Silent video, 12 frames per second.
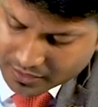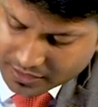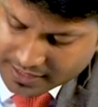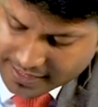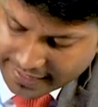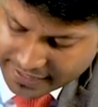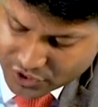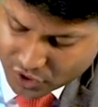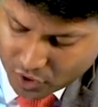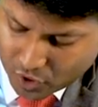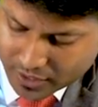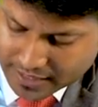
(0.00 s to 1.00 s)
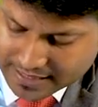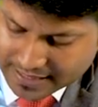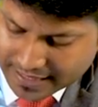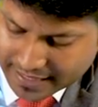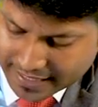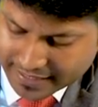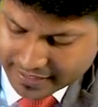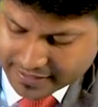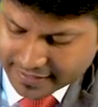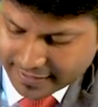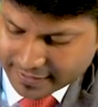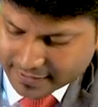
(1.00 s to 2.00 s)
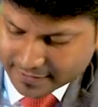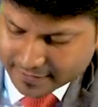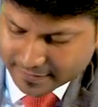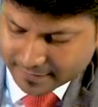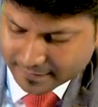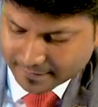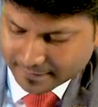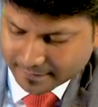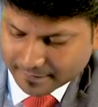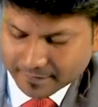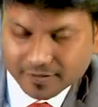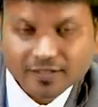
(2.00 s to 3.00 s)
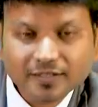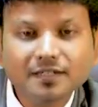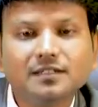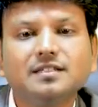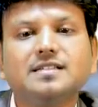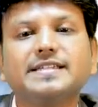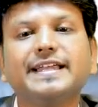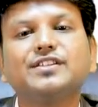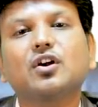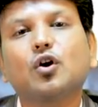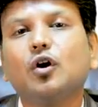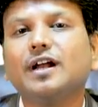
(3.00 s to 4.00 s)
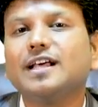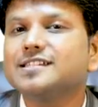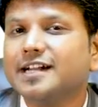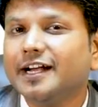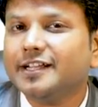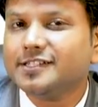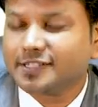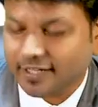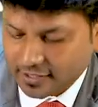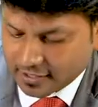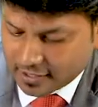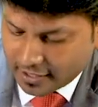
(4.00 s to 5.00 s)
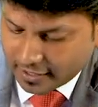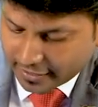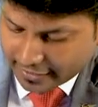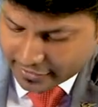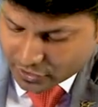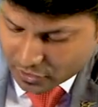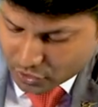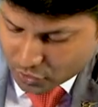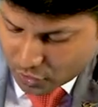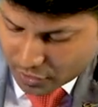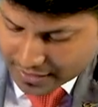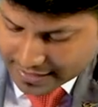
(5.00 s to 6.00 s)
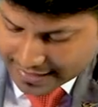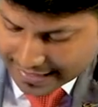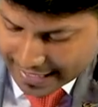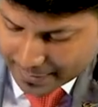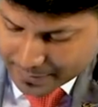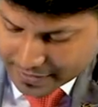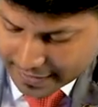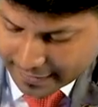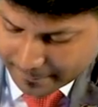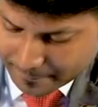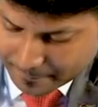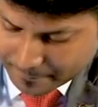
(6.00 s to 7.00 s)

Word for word: The seeds are called as ratty seeds. The seeds are called as ratty seeds. It is also called as crab's eye.